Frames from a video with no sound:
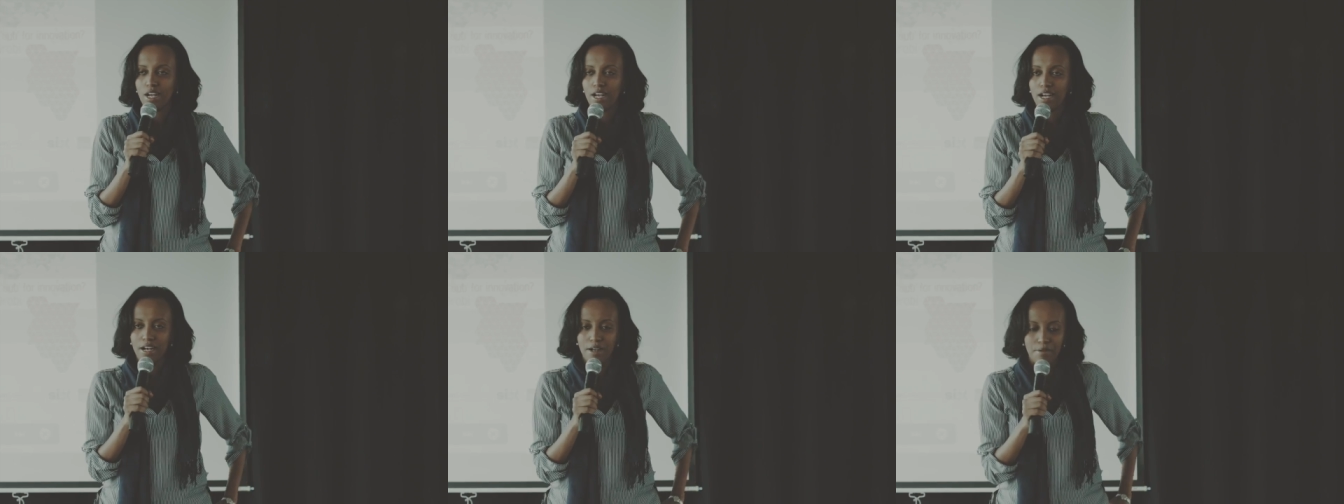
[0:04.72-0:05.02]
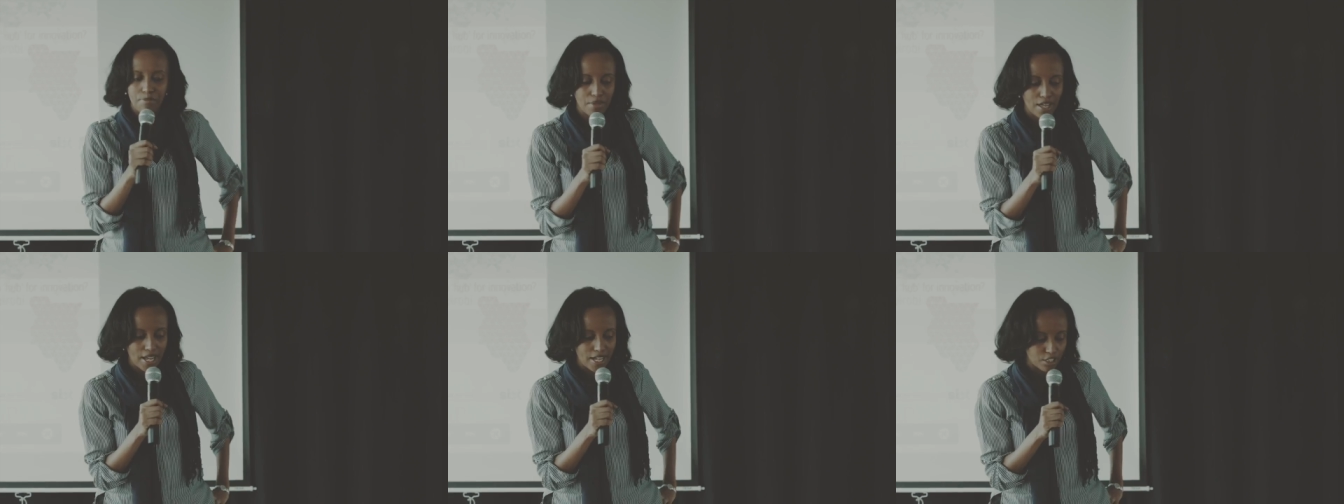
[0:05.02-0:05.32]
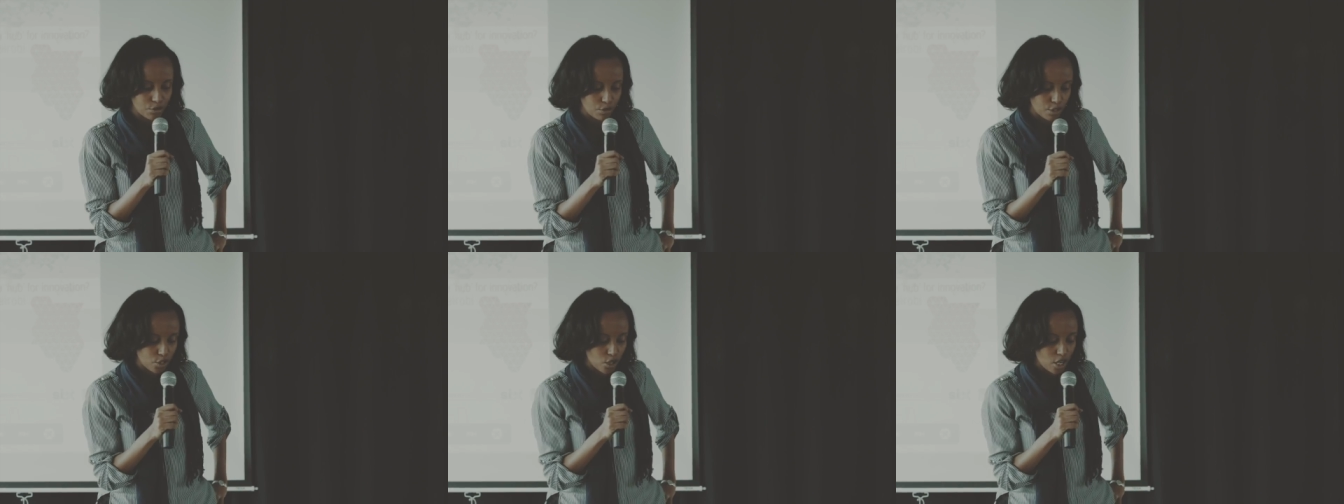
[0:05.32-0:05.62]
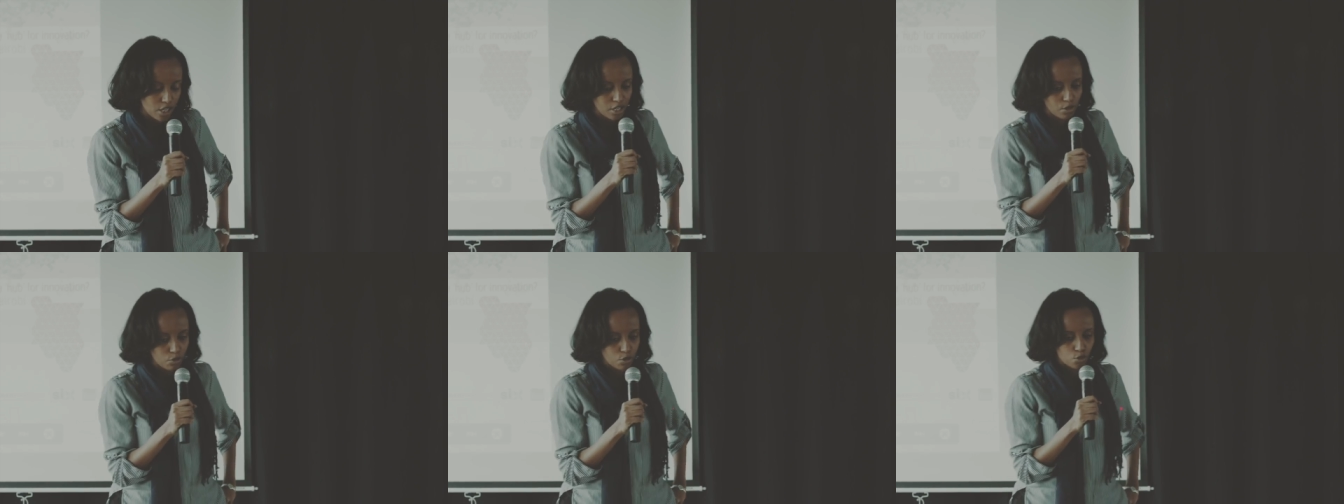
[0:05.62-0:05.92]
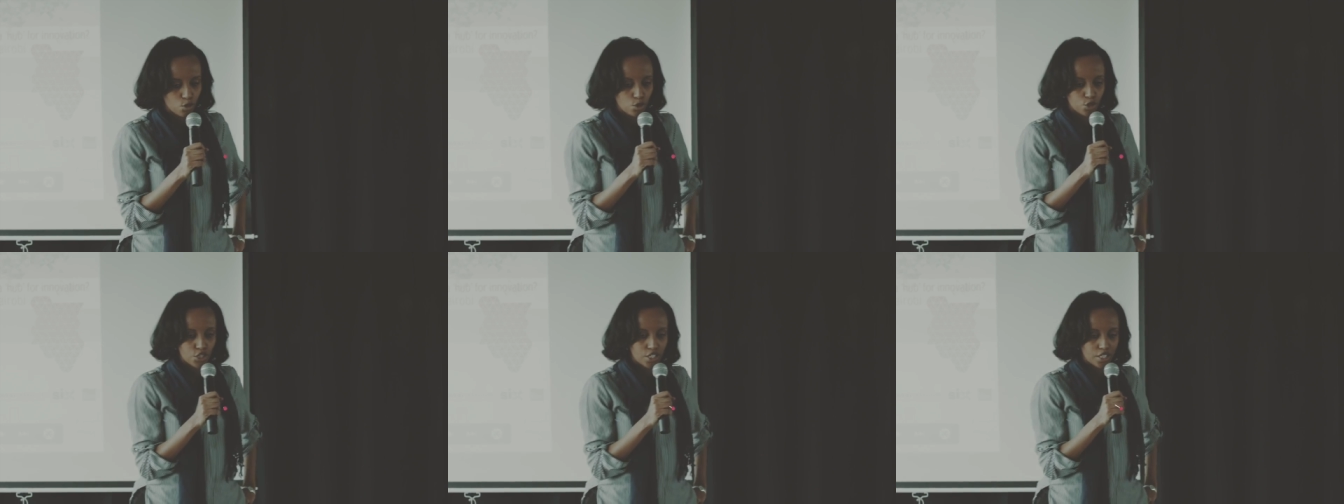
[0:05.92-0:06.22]
um, as we were talking with
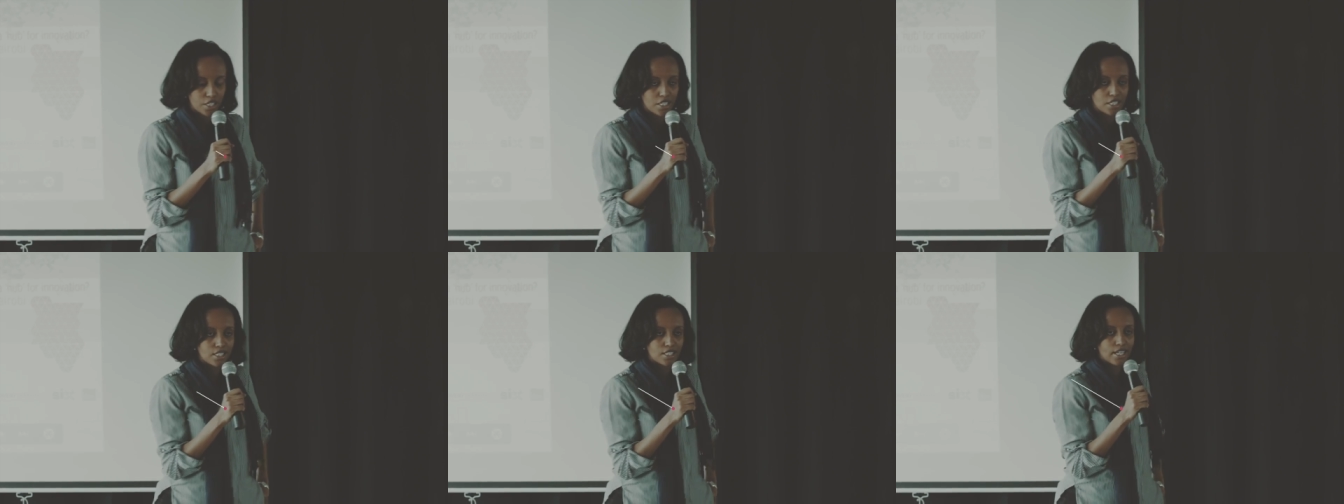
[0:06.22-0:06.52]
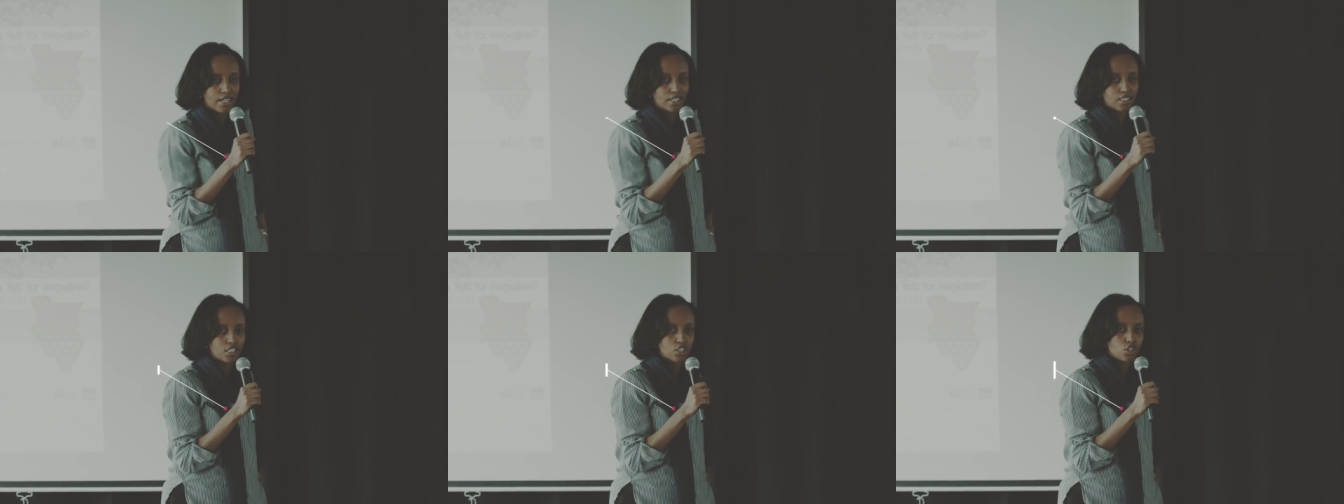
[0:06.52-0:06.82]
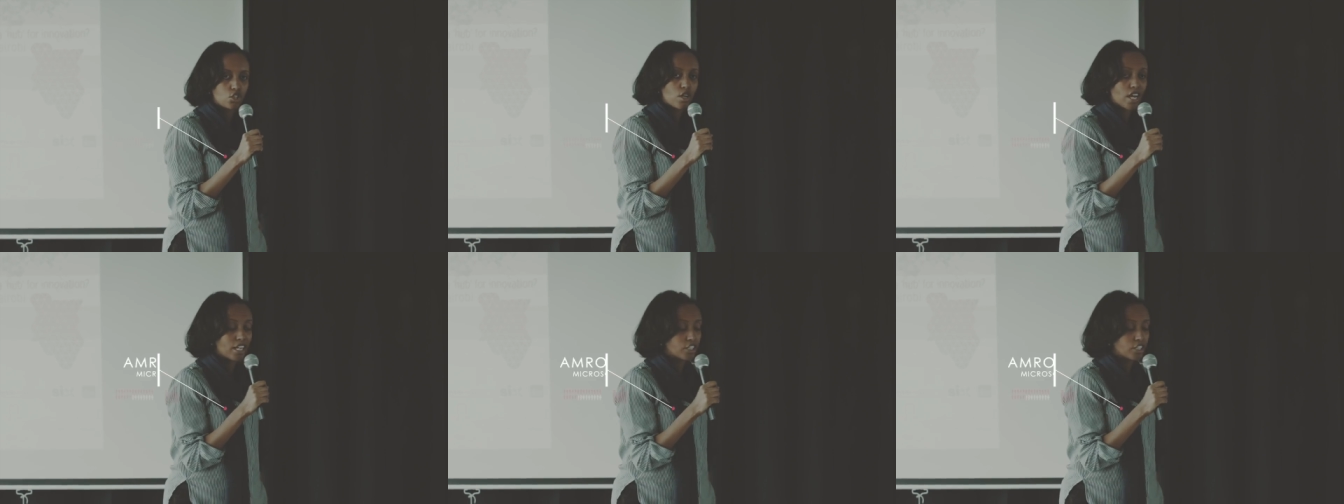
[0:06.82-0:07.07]
Roshan, he said, do you